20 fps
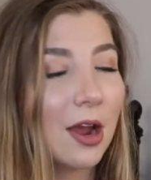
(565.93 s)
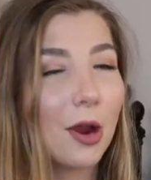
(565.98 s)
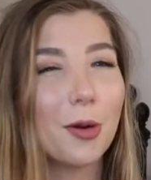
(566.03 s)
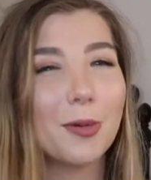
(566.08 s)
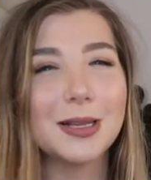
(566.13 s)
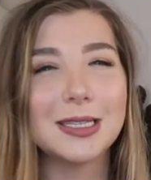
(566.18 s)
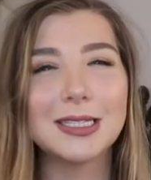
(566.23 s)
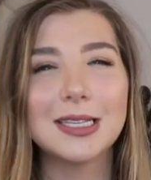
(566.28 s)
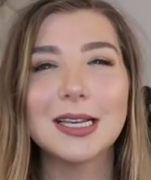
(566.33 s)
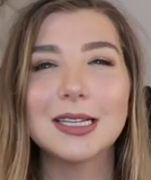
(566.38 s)

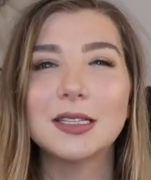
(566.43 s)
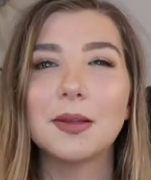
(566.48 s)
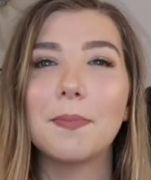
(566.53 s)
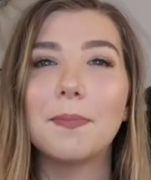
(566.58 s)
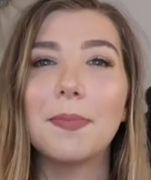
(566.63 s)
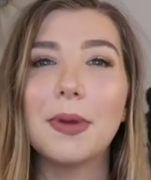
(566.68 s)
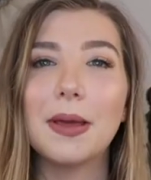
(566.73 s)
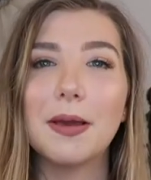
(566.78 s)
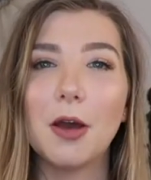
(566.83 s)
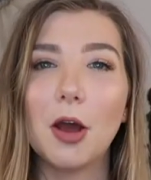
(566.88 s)
Aritzia is a
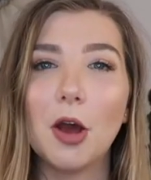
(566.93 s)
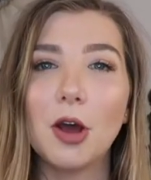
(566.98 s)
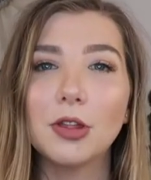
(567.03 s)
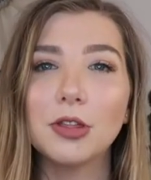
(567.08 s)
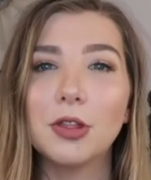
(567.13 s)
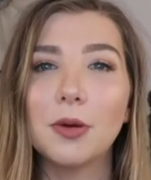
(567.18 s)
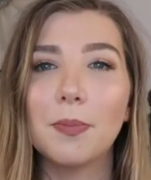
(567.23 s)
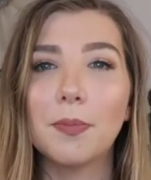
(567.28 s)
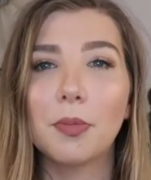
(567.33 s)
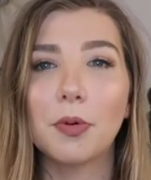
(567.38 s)
bit
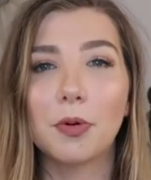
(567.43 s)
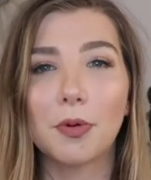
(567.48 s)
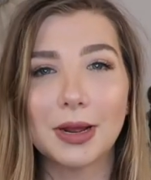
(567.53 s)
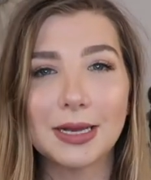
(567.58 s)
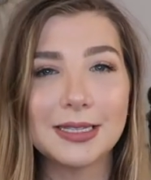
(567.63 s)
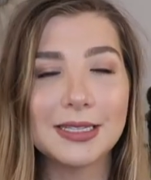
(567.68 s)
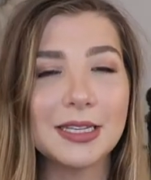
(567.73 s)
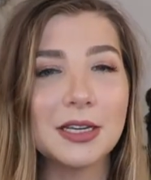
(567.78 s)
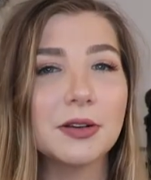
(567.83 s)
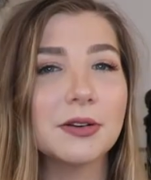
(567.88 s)
on the
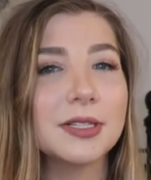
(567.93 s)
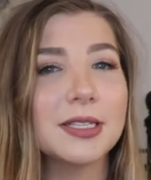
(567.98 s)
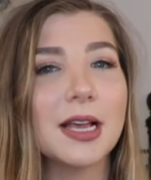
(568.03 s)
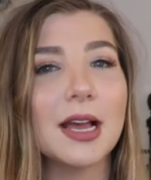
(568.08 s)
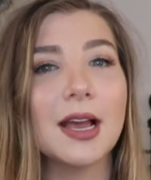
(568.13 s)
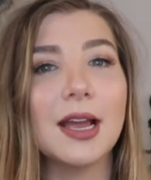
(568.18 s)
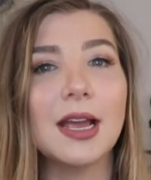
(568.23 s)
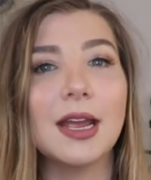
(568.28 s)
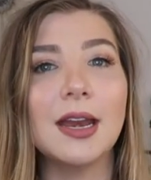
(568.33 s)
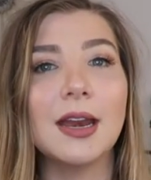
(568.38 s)
pricier
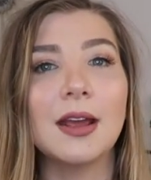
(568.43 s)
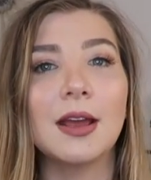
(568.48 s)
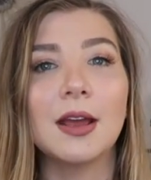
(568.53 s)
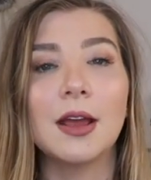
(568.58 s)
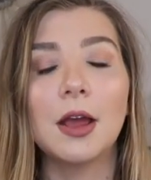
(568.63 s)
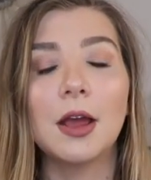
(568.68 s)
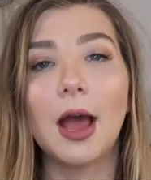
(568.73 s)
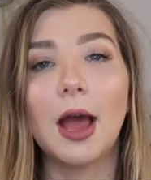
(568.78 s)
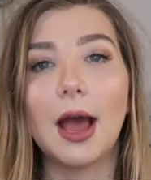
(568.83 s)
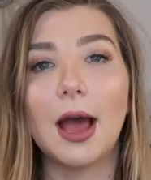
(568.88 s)
side,
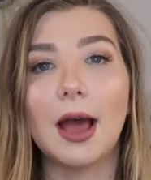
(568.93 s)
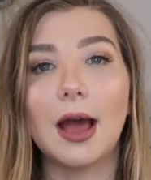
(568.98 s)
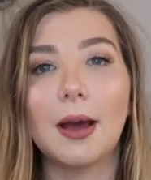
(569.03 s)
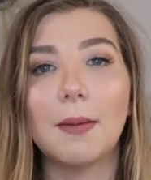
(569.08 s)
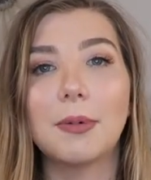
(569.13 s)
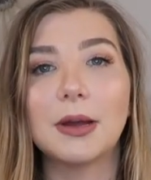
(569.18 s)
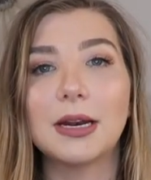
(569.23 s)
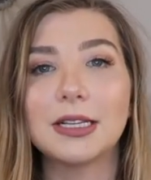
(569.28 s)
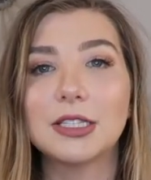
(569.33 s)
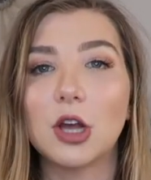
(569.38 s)

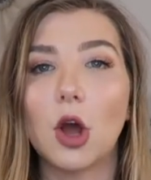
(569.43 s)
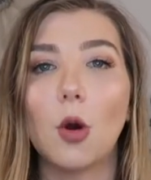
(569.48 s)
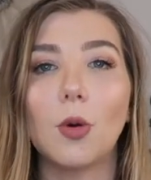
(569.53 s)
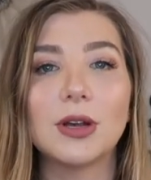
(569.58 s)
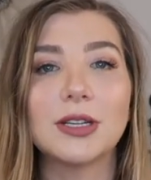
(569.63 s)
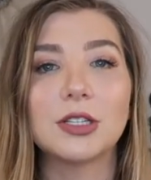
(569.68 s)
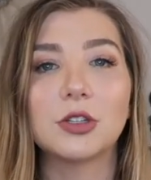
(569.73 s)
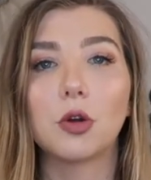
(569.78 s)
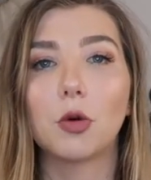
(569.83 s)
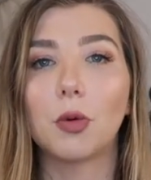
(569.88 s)
uh, but it's
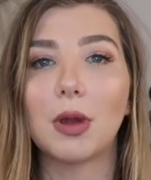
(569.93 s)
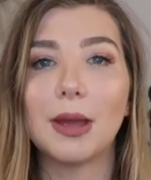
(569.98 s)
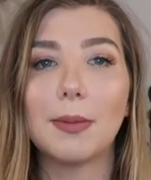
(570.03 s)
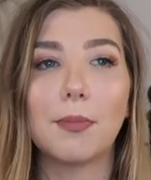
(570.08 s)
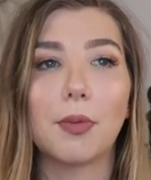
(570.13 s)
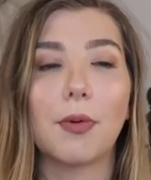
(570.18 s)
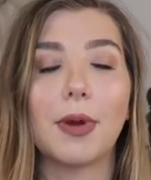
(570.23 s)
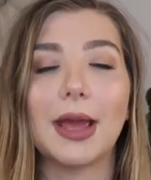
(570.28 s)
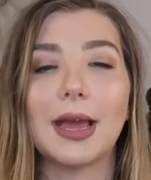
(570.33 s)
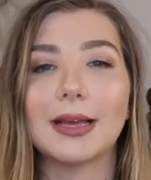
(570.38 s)
always
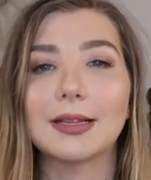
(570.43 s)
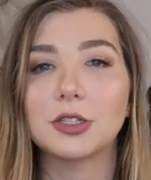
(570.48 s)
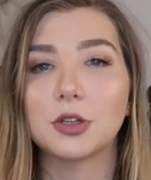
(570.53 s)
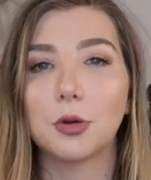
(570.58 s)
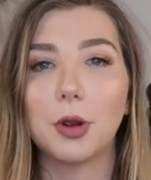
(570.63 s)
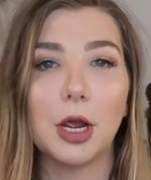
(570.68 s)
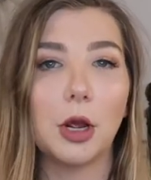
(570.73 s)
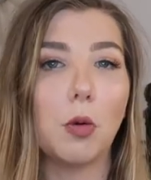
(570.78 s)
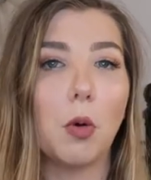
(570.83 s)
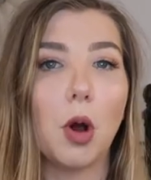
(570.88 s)
great brands,
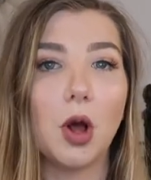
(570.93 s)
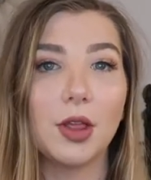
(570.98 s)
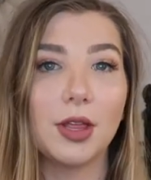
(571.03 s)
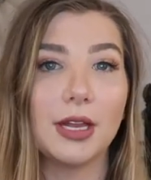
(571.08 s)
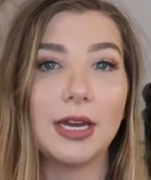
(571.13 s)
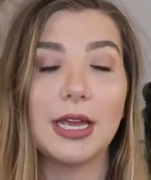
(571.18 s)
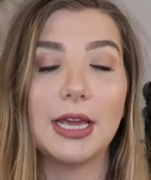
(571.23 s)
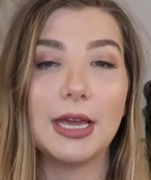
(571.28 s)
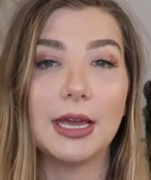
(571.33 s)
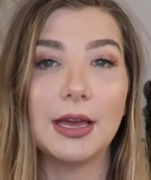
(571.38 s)
great
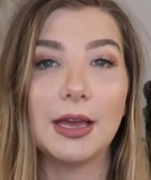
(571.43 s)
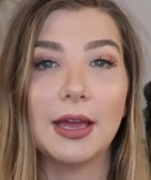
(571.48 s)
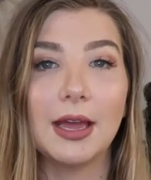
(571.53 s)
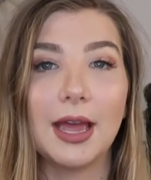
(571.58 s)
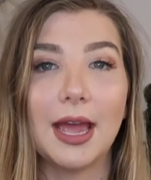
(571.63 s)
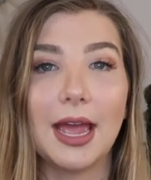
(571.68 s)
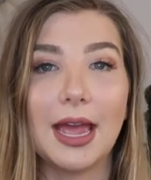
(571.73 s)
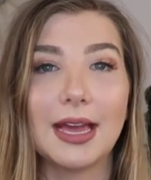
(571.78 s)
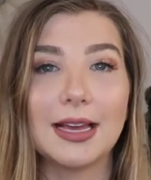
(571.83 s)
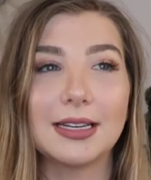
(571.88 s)
quality,
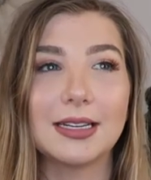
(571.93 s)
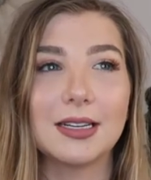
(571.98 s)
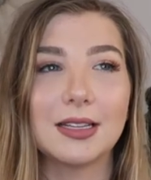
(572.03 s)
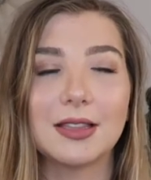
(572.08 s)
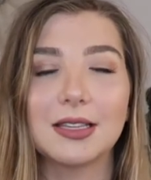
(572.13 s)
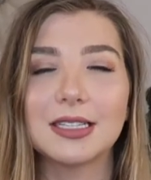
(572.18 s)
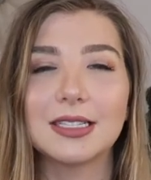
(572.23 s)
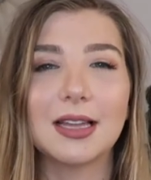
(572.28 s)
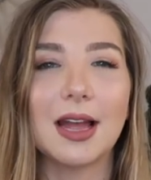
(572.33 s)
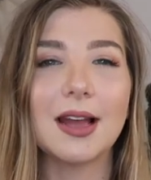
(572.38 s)
and
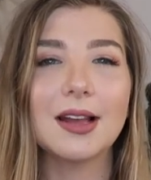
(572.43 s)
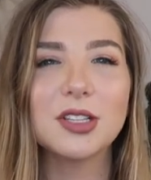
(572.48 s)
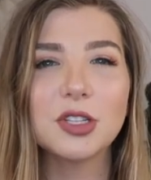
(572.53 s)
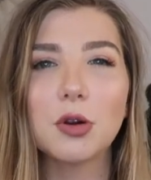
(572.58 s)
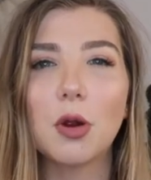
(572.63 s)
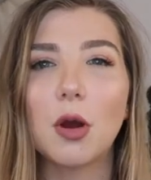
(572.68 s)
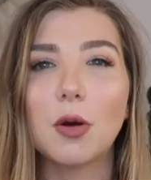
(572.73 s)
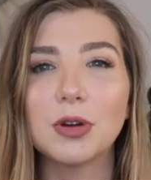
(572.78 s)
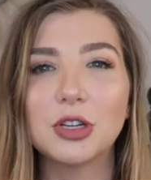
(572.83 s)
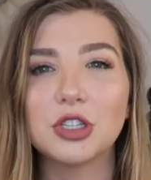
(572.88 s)
the styles
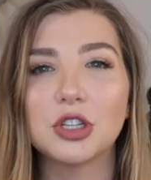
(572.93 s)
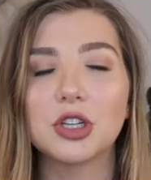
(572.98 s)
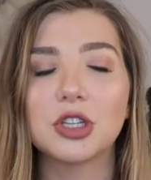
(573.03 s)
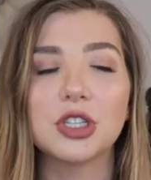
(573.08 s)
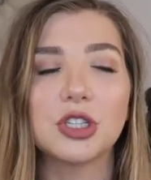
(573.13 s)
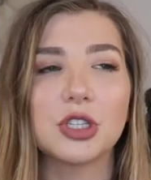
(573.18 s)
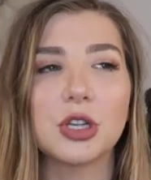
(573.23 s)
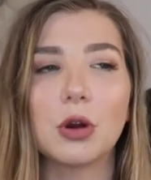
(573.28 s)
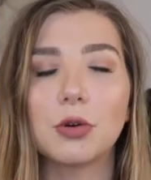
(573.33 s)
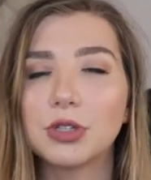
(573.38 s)
are always
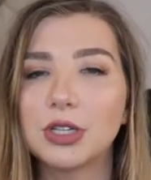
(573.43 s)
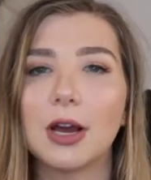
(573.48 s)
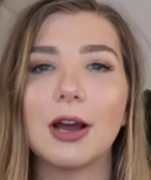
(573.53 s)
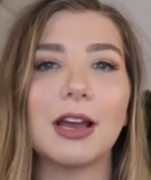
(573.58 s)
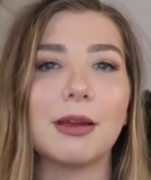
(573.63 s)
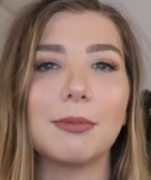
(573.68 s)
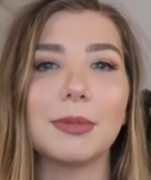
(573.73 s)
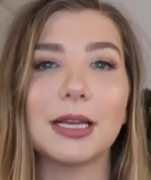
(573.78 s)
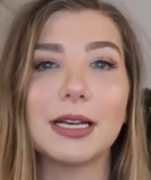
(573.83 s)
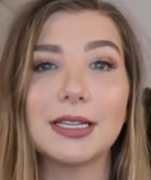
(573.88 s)
just so
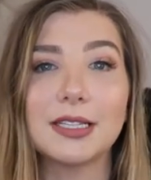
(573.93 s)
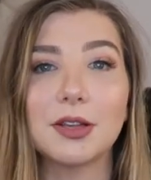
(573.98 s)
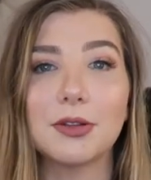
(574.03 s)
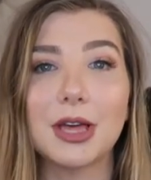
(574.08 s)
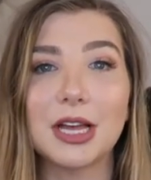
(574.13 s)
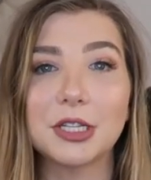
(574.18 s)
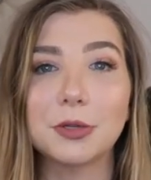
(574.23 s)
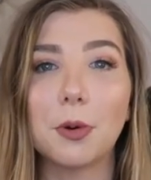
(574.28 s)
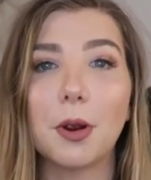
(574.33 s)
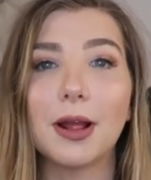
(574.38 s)
timeless. So
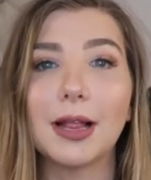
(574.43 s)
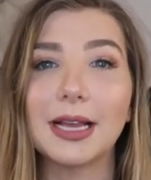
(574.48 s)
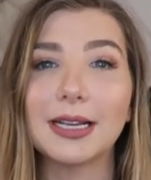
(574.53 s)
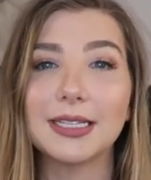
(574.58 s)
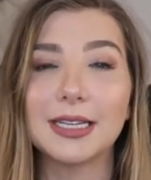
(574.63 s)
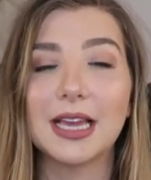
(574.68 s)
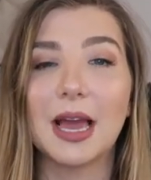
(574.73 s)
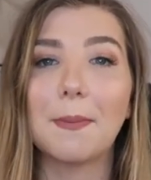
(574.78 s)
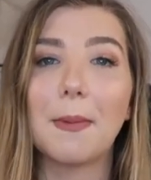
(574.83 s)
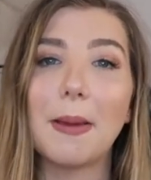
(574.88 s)
that's where I like
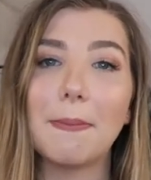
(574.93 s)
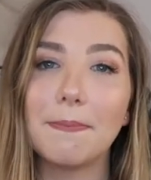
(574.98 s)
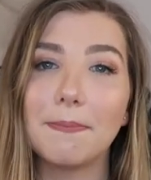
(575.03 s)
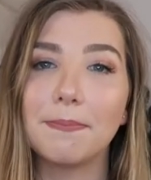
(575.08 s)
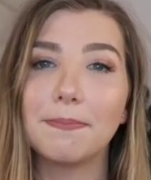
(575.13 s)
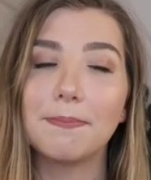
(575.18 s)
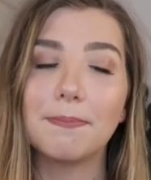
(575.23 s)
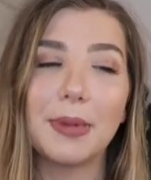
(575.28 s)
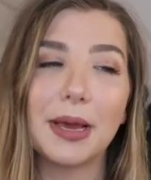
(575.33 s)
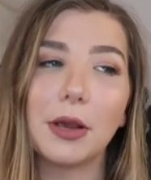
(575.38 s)
to get my
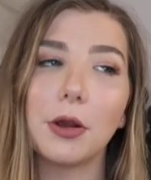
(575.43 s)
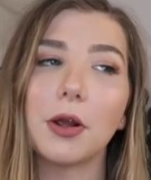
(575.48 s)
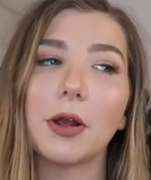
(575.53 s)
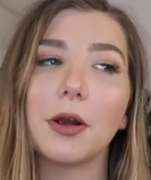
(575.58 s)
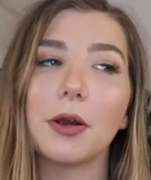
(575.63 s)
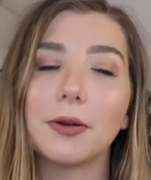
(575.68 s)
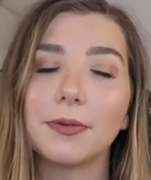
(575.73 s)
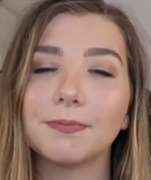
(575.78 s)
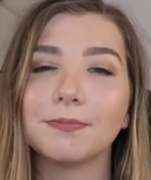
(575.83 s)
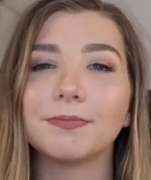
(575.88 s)

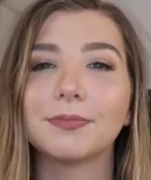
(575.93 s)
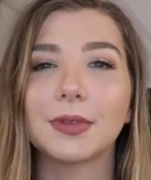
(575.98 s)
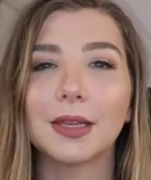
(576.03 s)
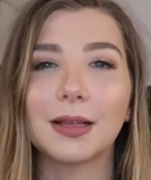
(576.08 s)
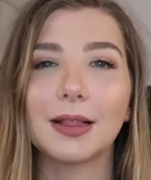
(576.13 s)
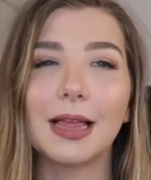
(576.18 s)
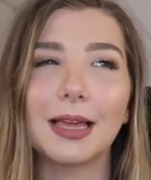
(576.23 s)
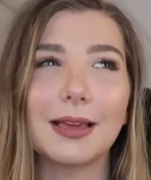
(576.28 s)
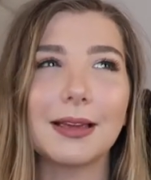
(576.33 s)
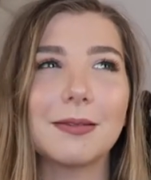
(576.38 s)
bigger,
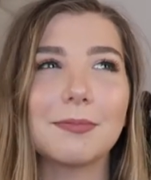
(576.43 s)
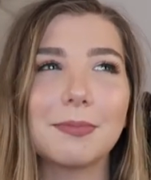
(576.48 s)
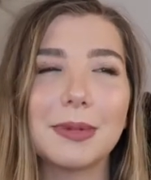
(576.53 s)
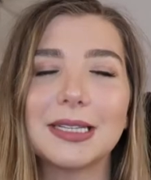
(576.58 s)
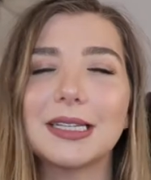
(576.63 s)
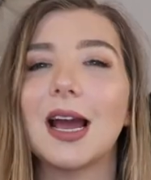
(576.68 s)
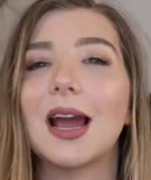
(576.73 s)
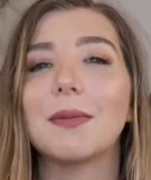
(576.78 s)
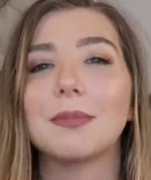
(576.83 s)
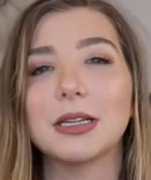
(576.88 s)
like my
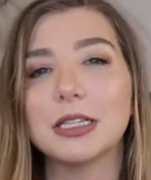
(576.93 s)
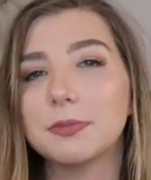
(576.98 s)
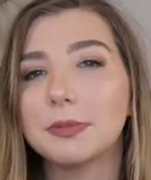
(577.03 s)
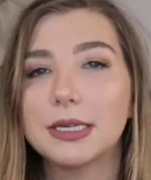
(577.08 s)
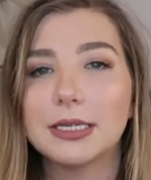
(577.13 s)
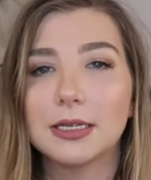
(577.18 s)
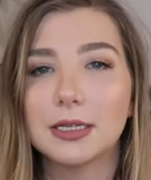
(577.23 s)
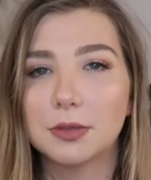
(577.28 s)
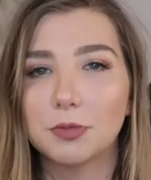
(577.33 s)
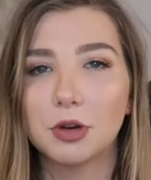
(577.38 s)
timeless
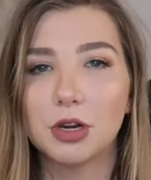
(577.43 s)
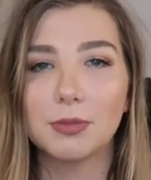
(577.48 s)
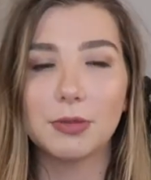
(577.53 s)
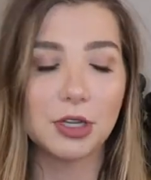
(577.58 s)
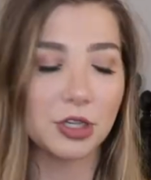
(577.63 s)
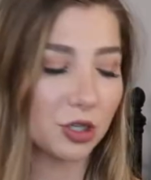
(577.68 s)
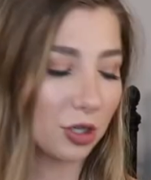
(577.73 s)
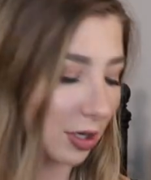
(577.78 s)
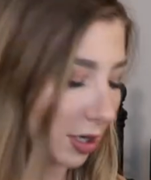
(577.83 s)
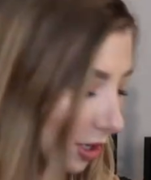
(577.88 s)
pieces pretty much.